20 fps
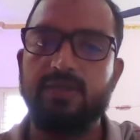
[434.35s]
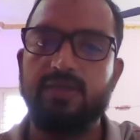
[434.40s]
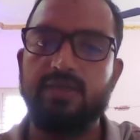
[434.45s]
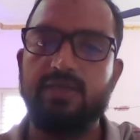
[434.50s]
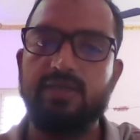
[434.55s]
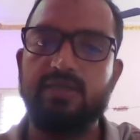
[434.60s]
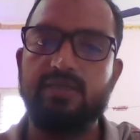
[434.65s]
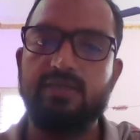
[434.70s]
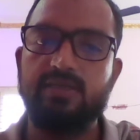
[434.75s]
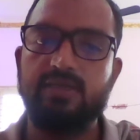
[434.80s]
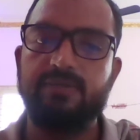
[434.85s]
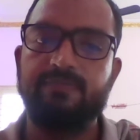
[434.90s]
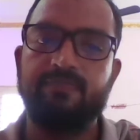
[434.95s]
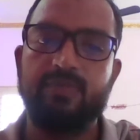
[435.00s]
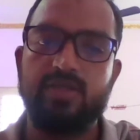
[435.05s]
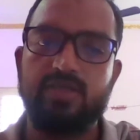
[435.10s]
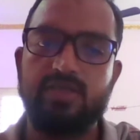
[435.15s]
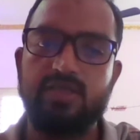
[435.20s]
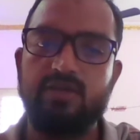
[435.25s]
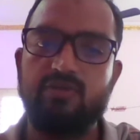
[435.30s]
is
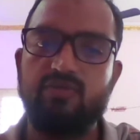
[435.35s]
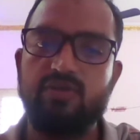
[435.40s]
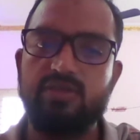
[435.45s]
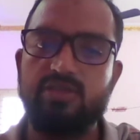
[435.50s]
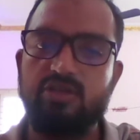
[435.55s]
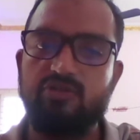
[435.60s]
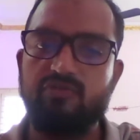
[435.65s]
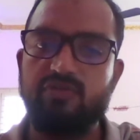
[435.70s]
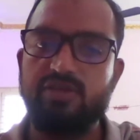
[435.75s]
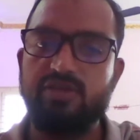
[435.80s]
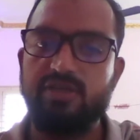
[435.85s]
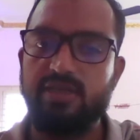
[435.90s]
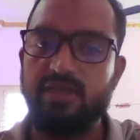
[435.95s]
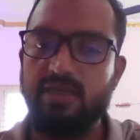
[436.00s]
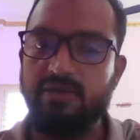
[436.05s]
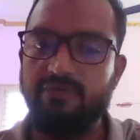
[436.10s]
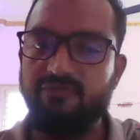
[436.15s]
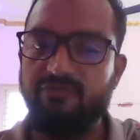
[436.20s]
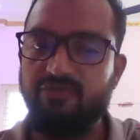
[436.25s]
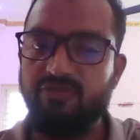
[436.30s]
SQL Server
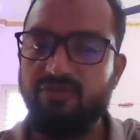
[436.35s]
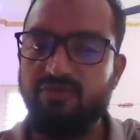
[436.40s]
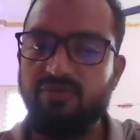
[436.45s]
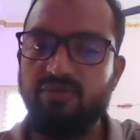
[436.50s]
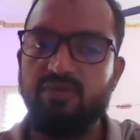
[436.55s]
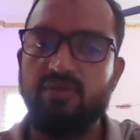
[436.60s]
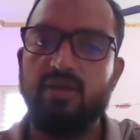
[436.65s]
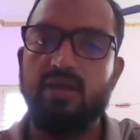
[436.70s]
DBA,